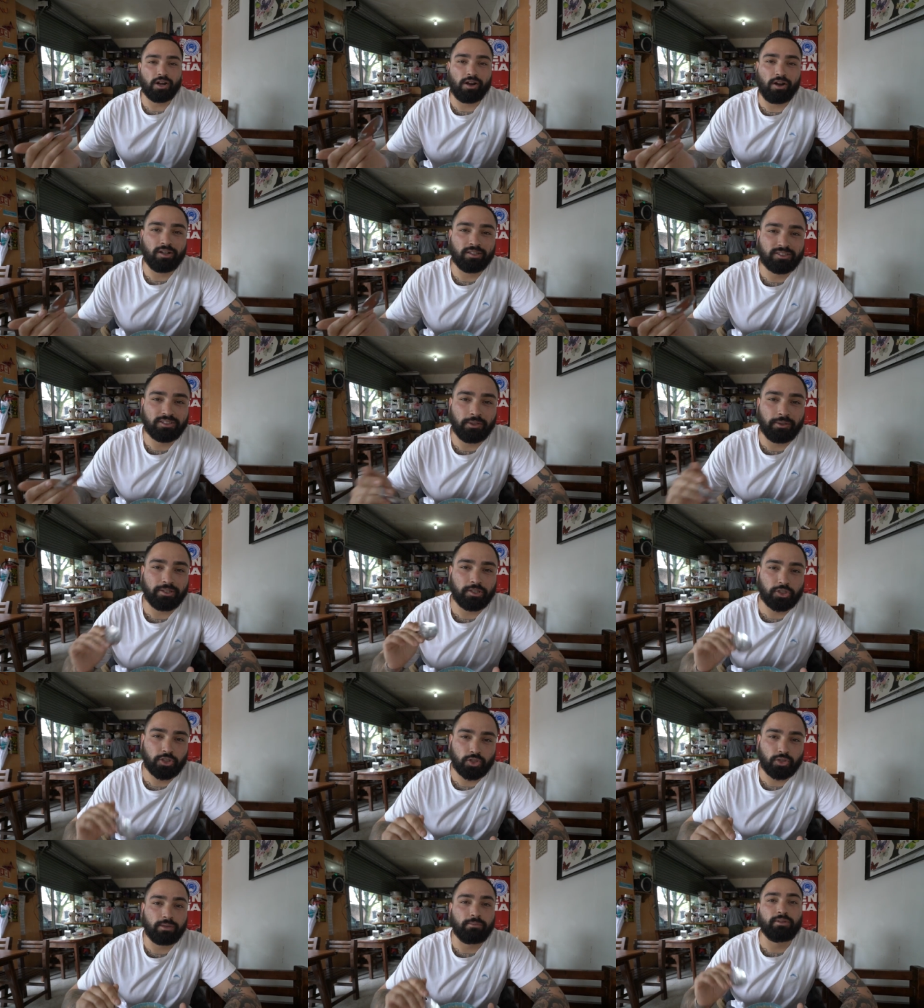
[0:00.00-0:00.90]
are also
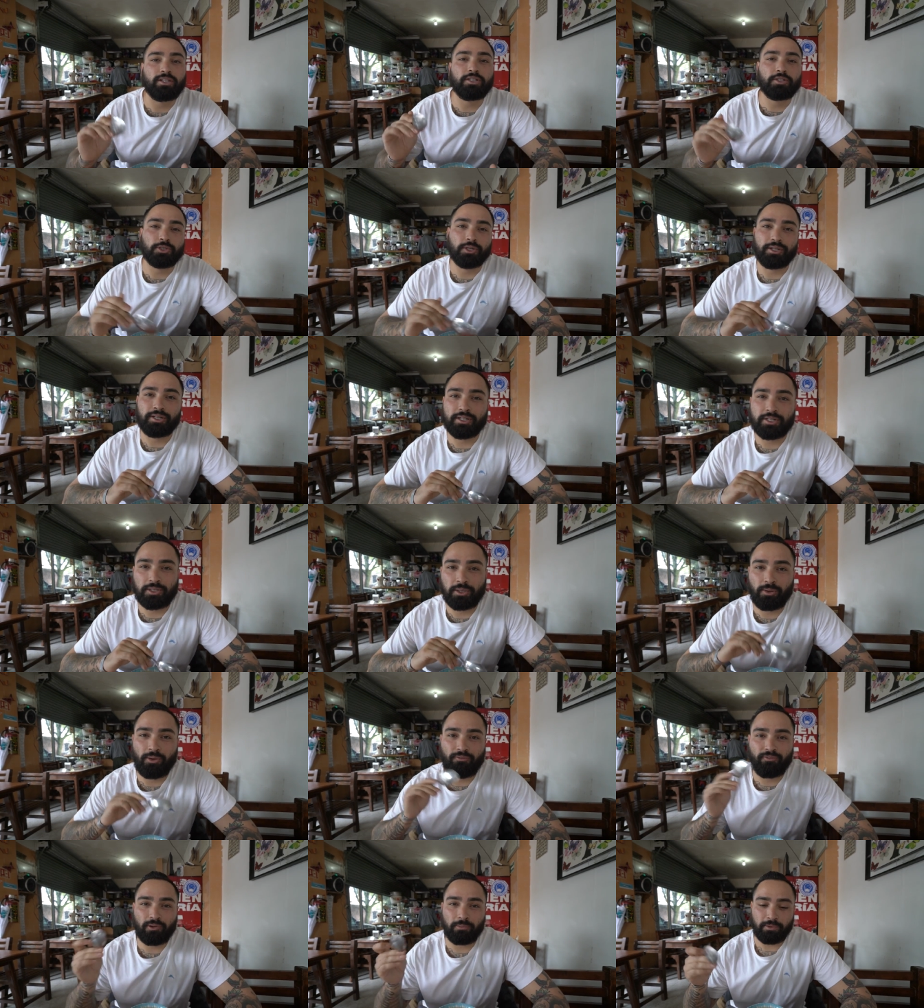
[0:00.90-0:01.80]
extremely
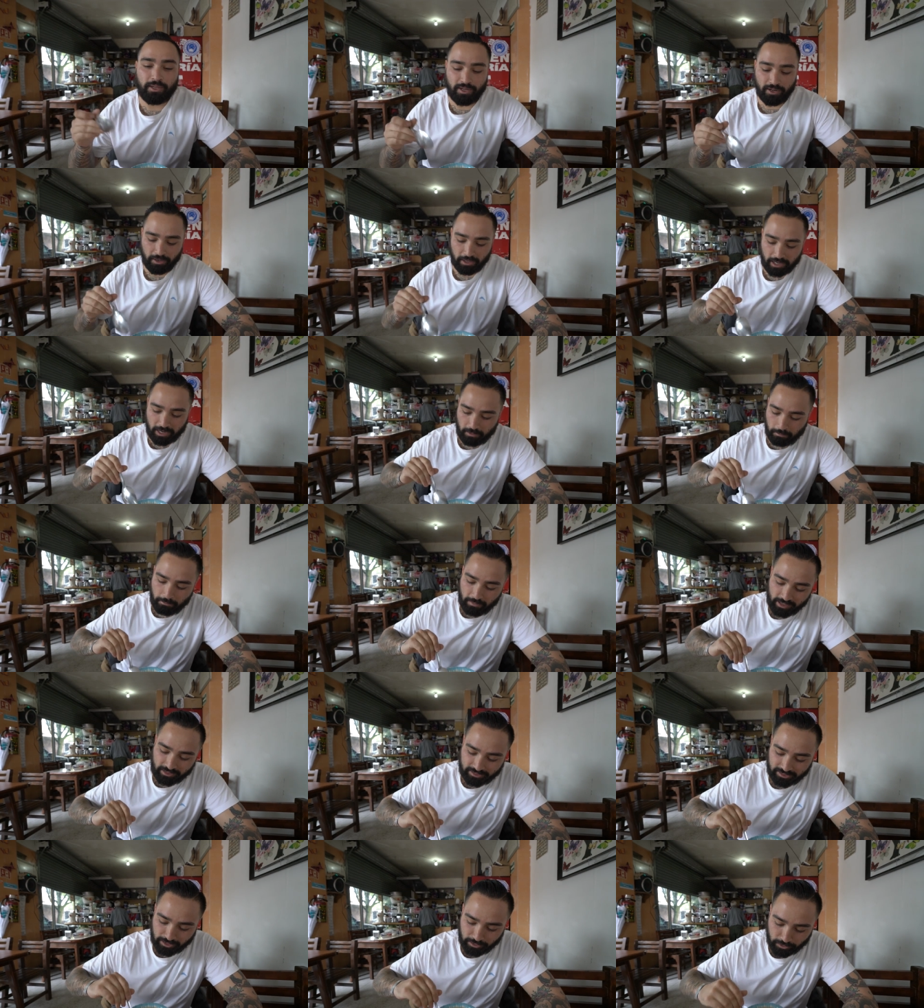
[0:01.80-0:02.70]
traditional from here in
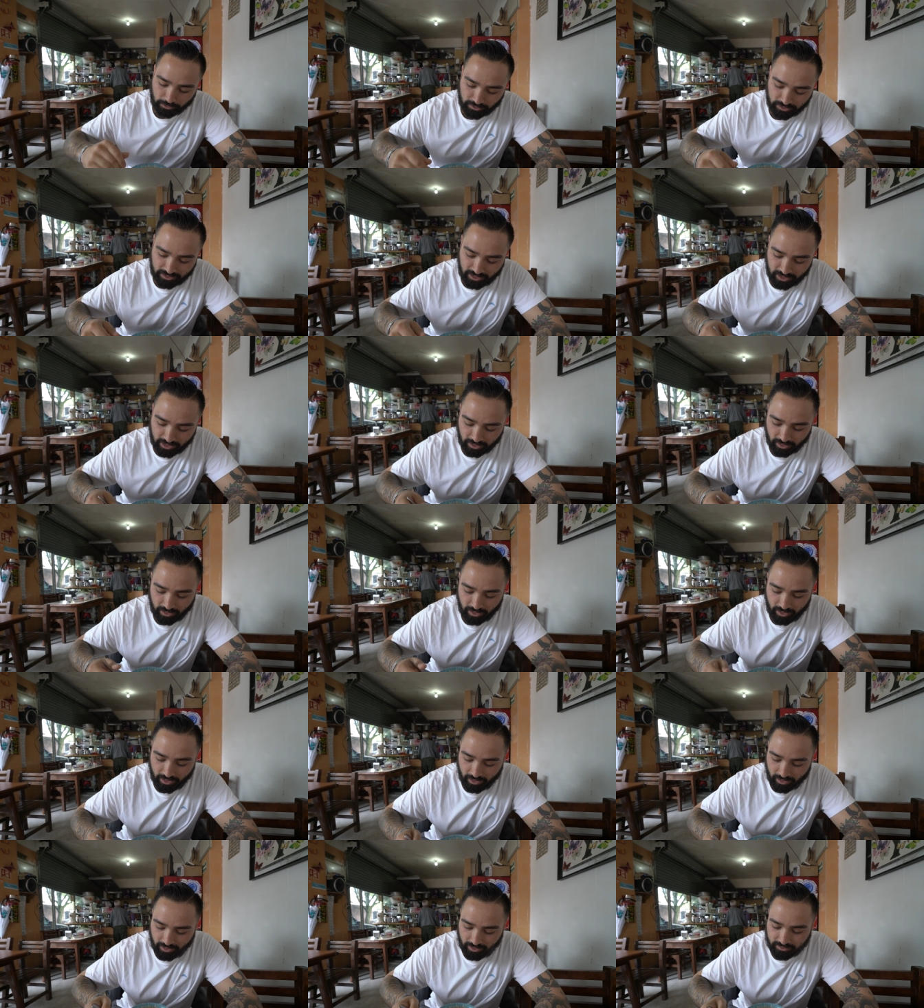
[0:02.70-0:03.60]
Mexico City.
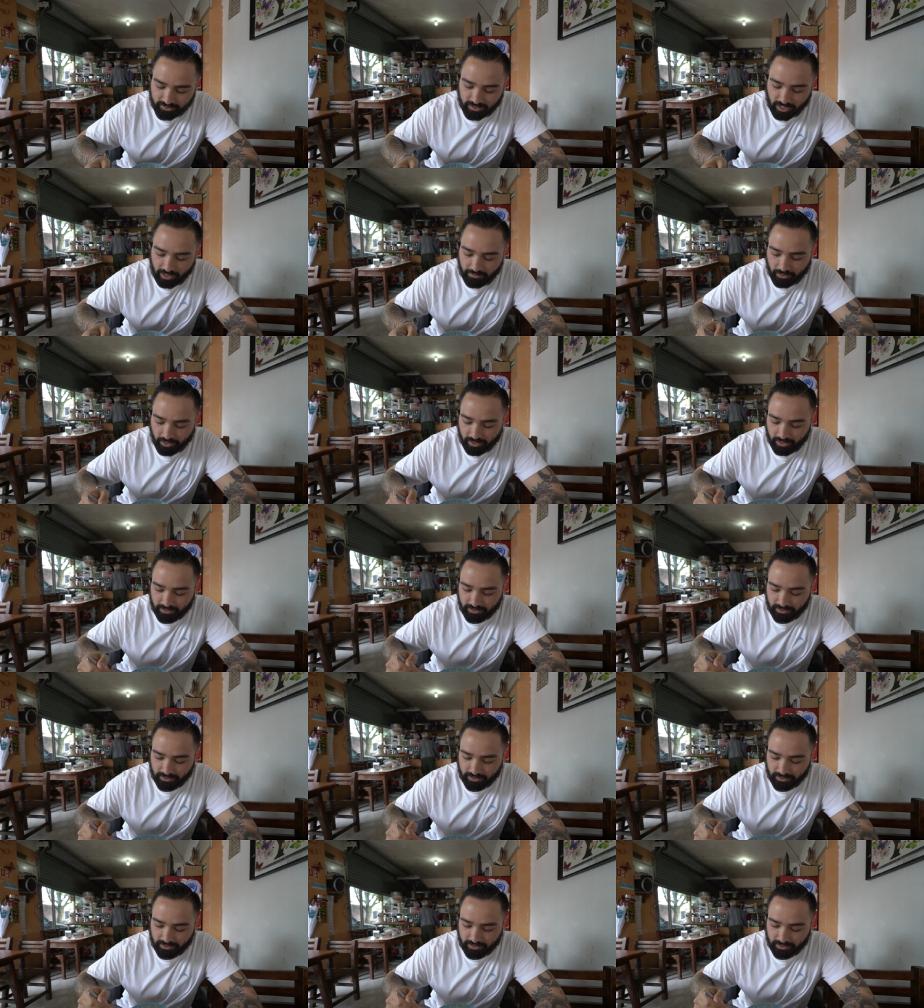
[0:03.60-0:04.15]
Let's dive on